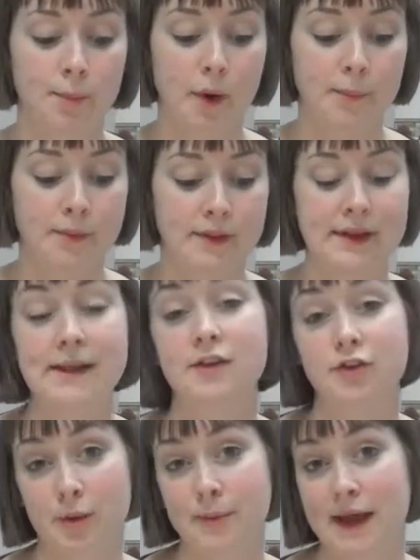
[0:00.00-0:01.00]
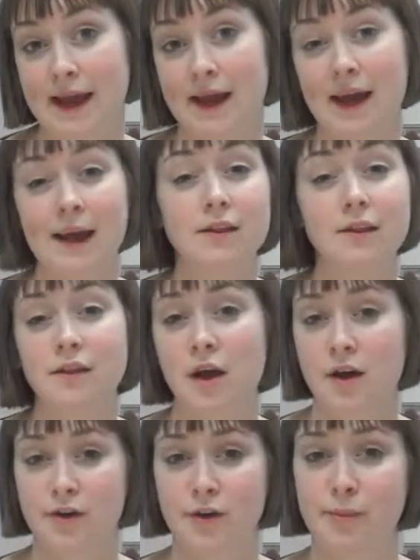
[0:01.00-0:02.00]
purposely discriminate against a
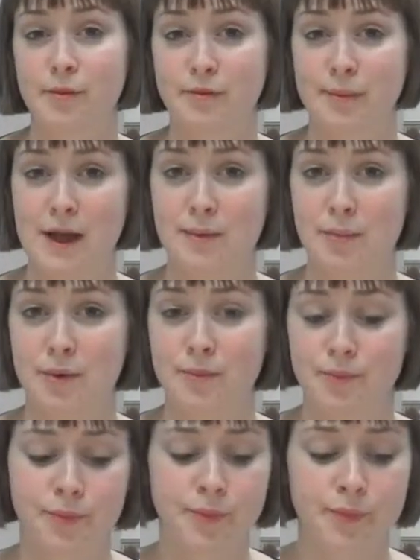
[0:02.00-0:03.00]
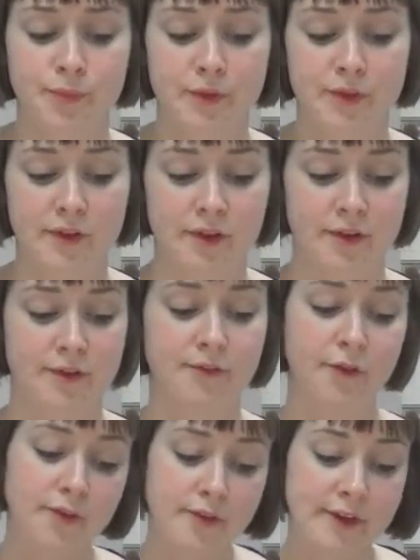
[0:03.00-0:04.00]
certain group of people. The
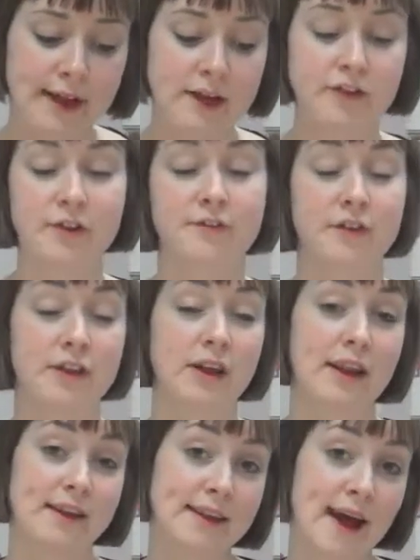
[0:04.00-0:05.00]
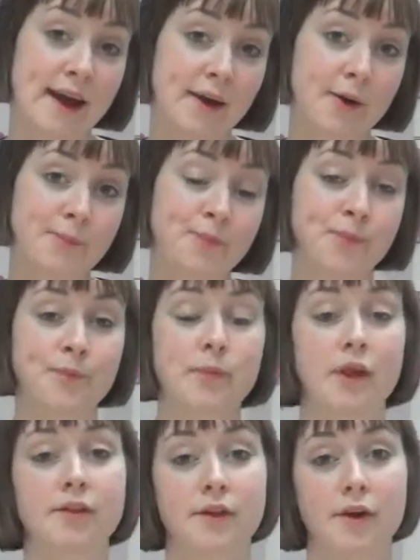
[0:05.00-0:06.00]
fourth stage is physical attack.
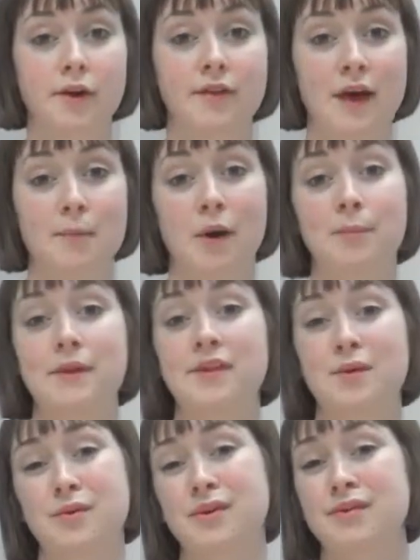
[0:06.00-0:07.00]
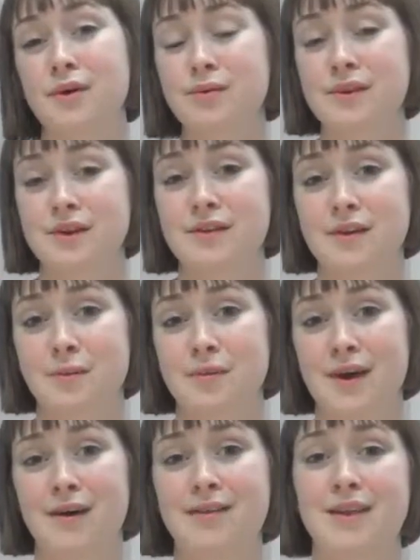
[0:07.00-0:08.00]
So that might be someone assaulting
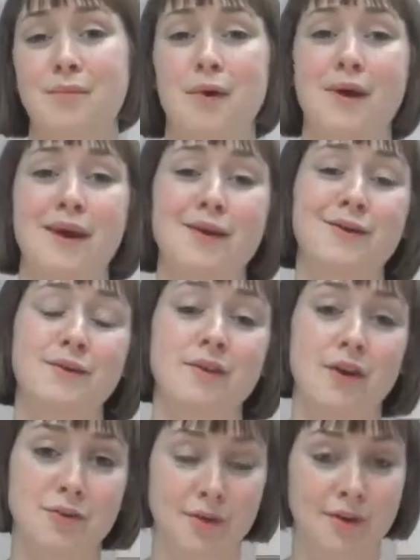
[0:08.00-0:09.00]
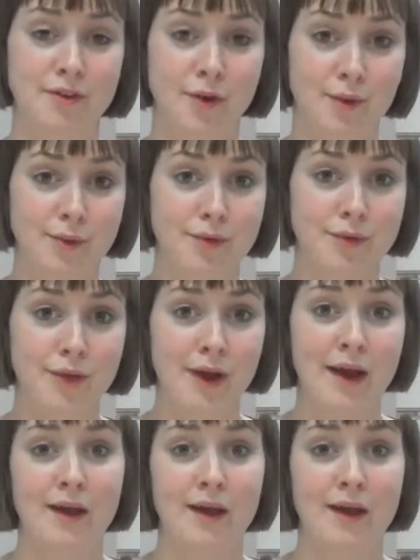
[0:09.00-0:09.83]
someone else, that might include sexual assault,